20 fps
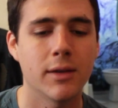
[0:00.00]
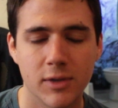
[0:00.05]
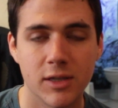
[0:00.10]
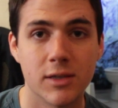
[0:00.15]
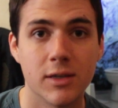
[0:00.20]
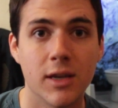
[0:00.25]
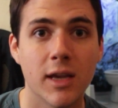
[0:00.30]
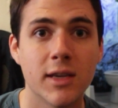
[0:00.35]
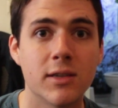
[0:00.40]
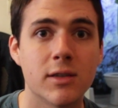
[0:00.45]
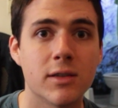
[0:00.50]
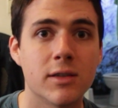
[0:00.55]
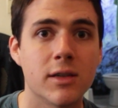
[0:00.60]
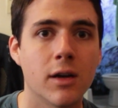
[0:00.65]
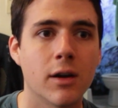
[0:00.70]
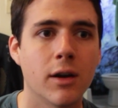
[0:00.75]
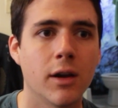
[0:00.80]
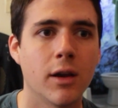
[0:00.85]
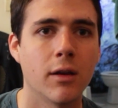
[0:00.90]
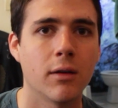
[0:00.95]
is
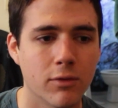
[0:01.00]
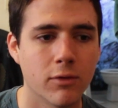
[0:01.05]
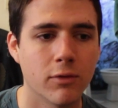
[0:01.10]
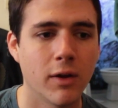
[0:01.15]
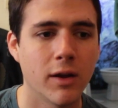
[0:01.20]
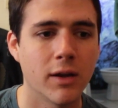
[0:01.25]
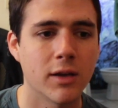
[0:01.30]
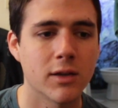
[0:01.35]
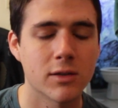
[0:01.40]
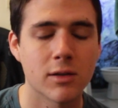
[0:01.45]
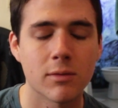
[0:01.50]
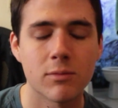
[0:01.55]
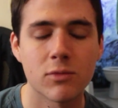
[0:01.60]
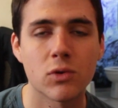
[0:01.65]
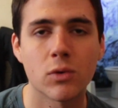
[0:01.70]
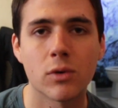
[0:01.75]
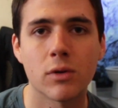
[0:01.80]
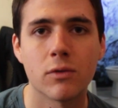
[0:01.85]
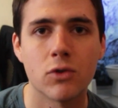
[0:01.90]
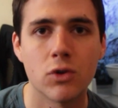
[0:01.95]
necessary for finding some
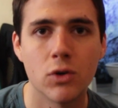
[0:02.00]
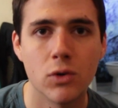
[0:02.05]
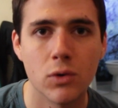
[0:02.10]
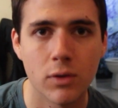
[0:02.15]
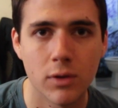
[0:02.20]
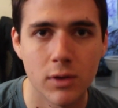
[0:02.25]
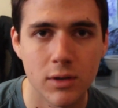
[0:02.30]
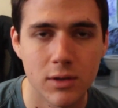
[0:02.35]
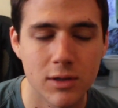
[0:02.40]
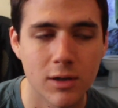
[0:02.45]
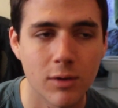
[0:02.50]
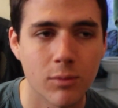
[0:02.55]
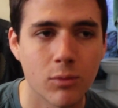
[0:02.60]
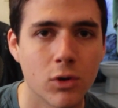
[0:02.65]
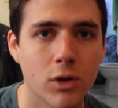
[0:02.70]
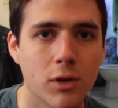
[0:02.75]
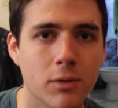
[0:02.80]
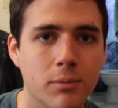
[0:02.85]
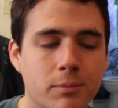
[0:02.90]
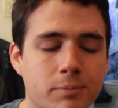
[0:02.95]
sort of truth in
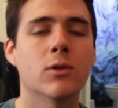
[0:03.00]
someone.